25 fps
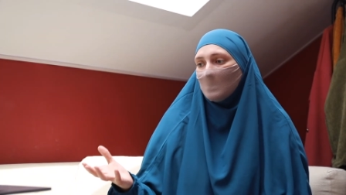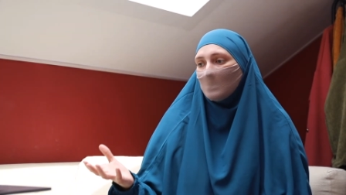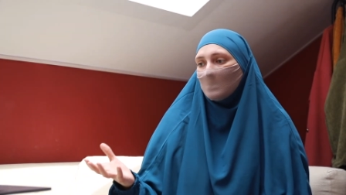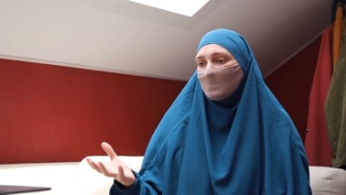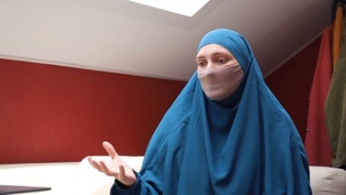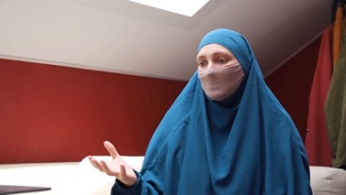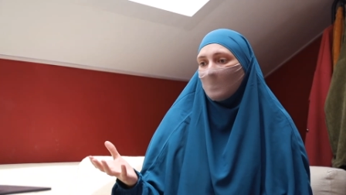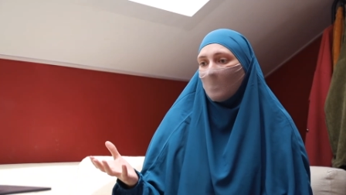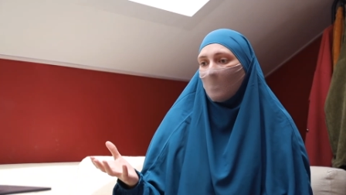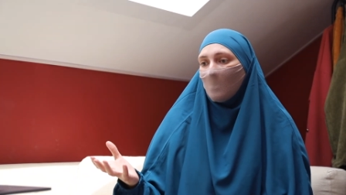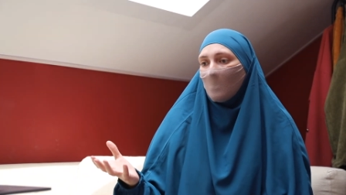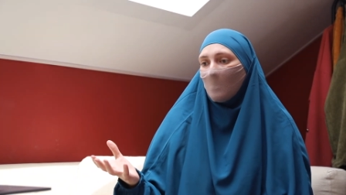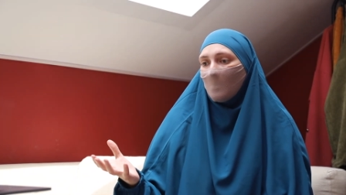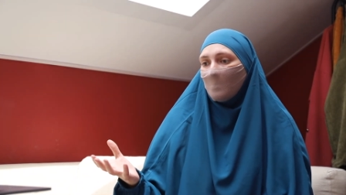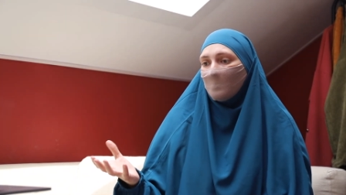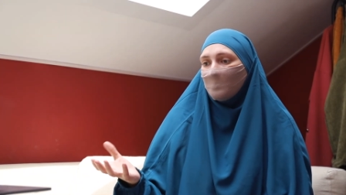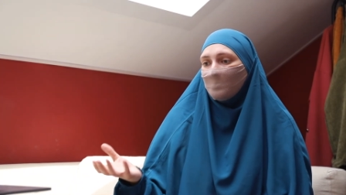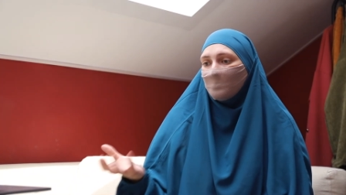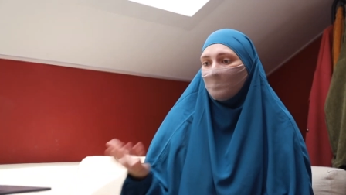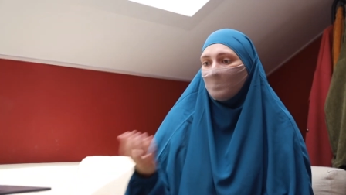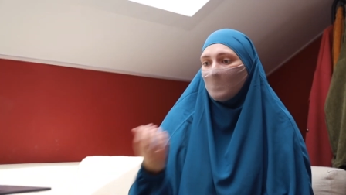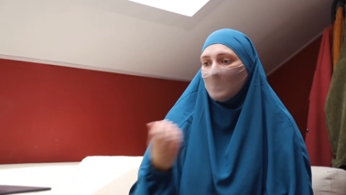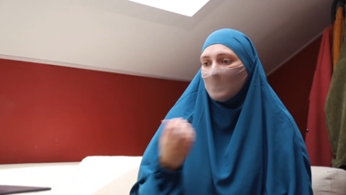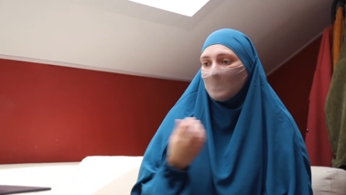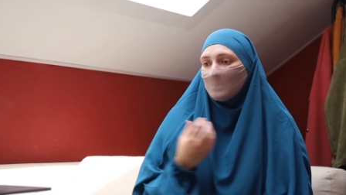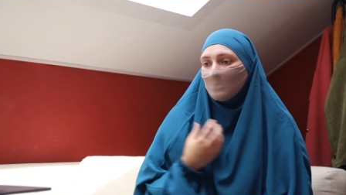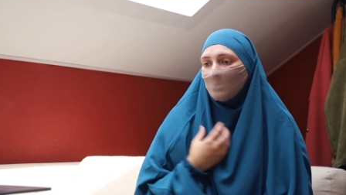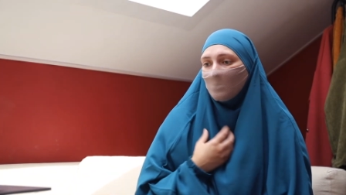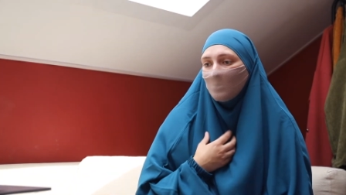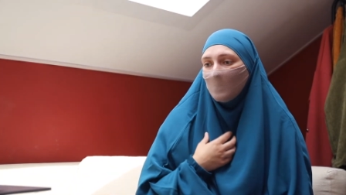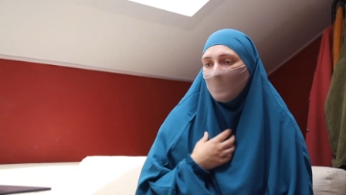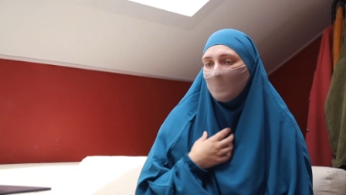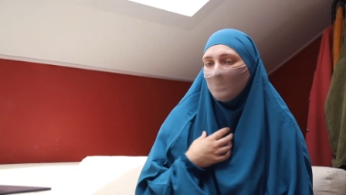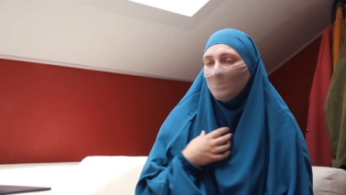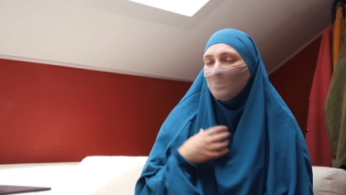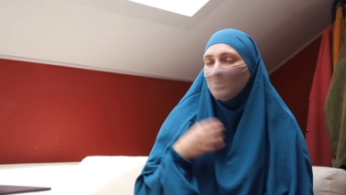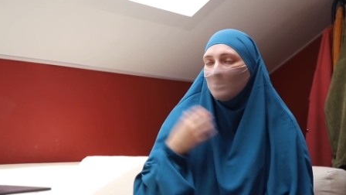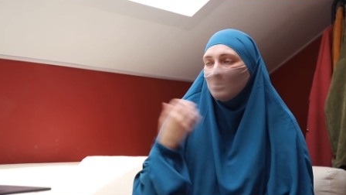So, but
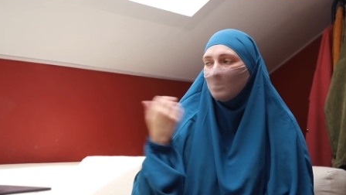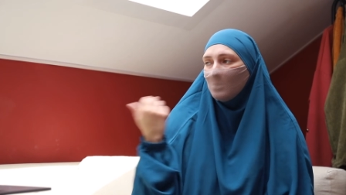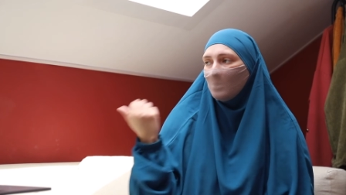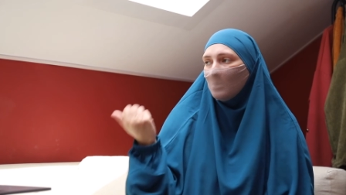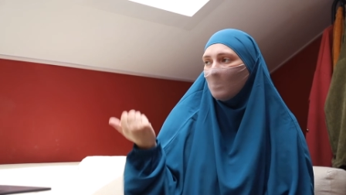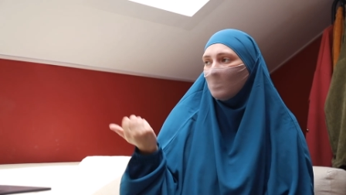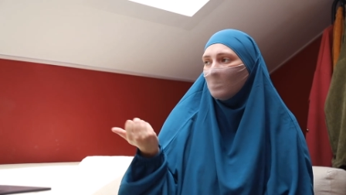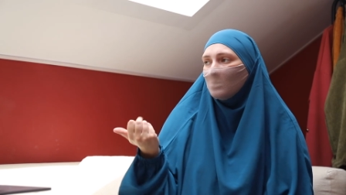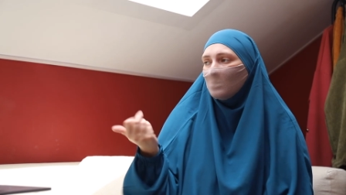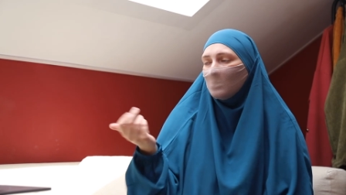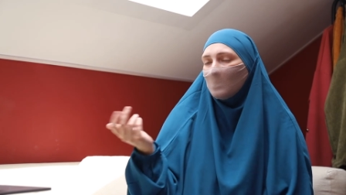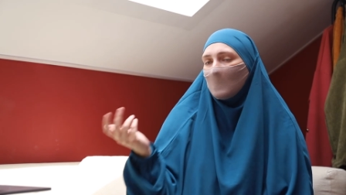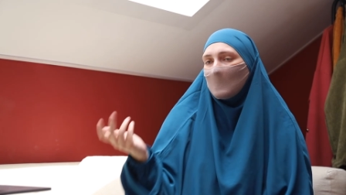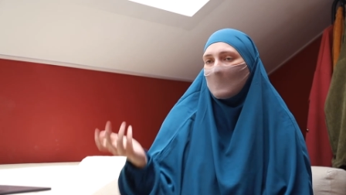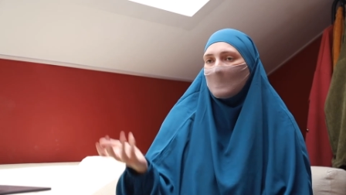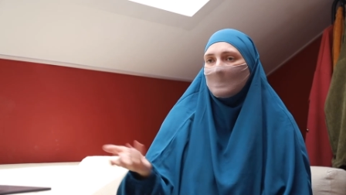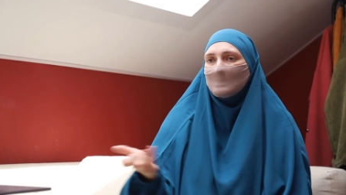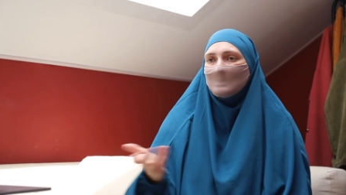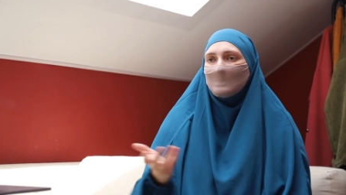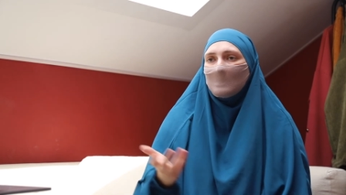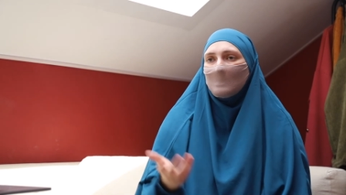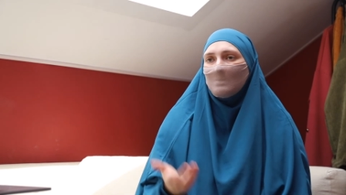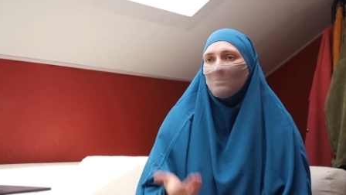when you go to ask